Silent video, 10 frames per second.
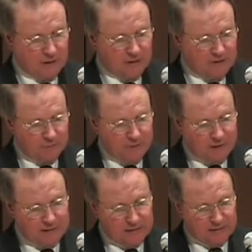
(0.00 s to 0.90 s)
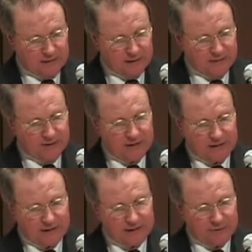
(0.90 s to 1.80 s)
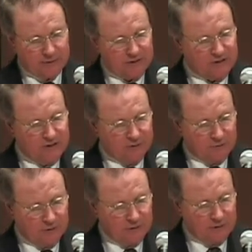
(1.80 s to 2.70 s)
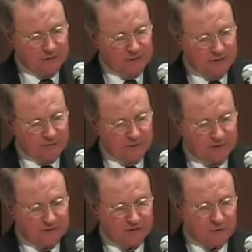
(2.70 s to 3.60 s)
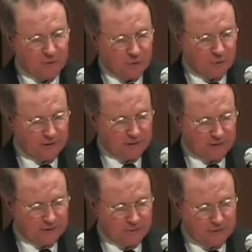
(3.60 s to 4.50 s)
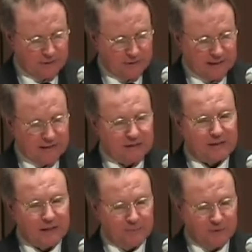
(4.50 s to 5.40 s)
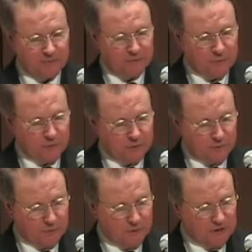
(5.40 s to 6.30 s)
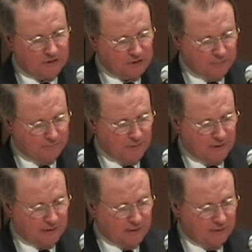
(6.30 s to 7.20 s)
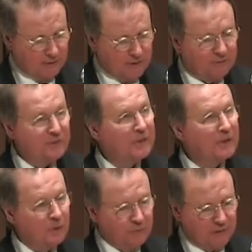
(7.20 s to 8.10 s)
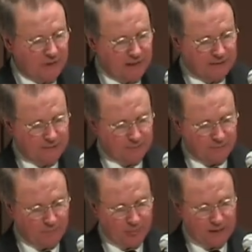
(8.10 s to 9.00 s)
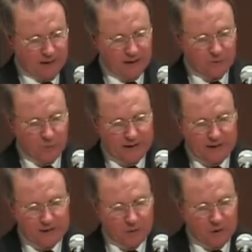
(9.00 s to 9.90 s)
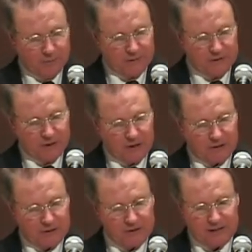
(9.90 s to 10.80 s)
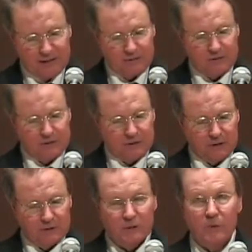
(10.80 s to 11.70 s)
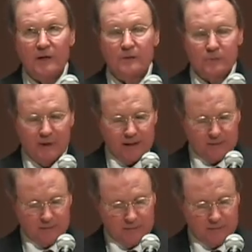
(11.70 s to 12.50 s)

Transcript: Some nights, I think I can hear it snuffle, but this is earthquake country, and the landscape can fool you, slipping and shifting overnight, and waking you up in the dark to sounds that aren't quite right.